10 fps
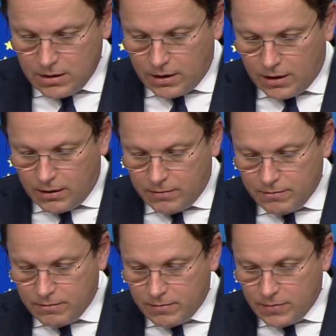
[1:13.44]

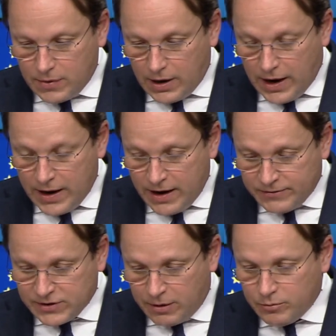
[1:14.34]
Um, I have
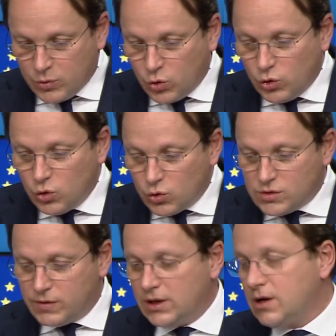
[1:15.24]
some good news
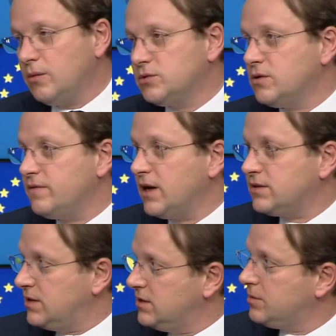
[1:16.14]
when it comes to the
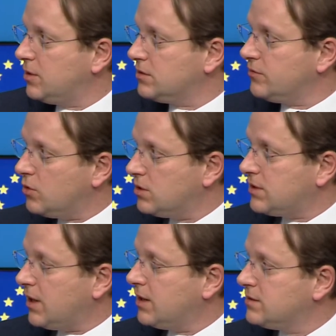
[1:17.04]
vaccines because, of course,
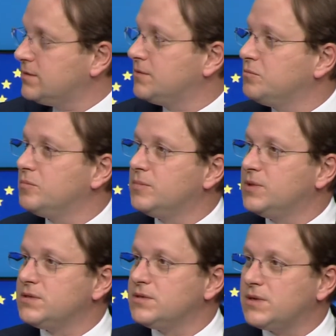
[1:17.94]
I guess
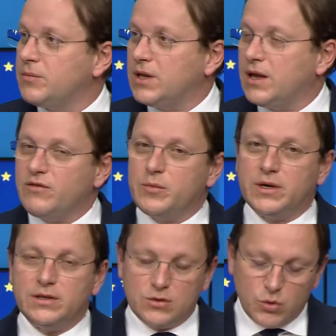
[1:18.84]
this is something
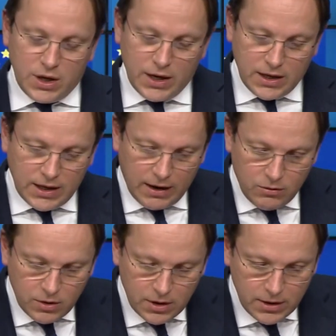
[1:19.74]
everybody is looking at now.